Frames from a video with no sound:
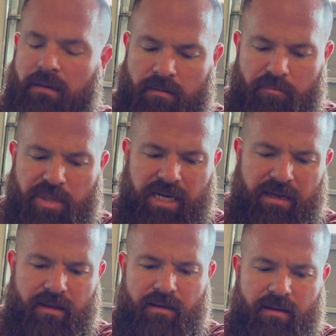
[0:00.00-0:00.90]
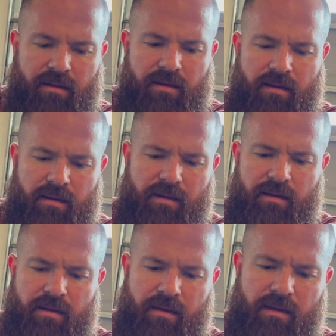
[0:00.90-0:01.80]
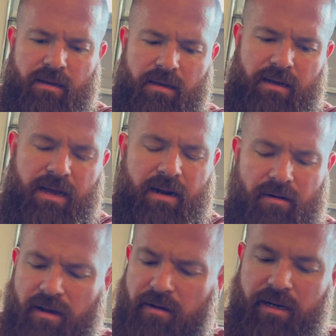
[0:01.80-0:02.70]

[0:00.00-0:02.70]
But I don't know, it